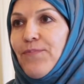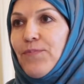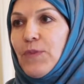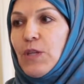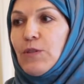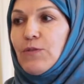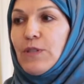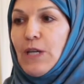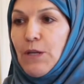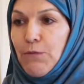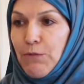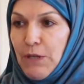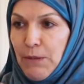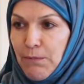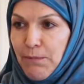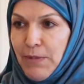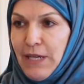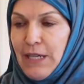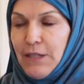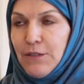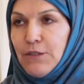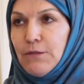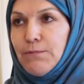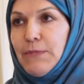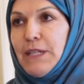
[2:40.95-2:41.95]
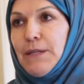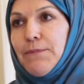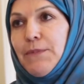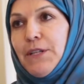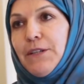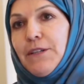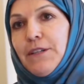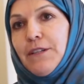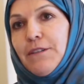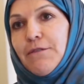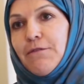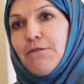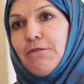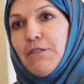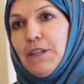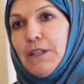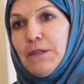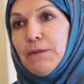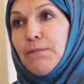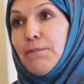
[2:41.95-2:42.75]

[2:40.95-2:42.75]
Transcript: So I went back to my American friend,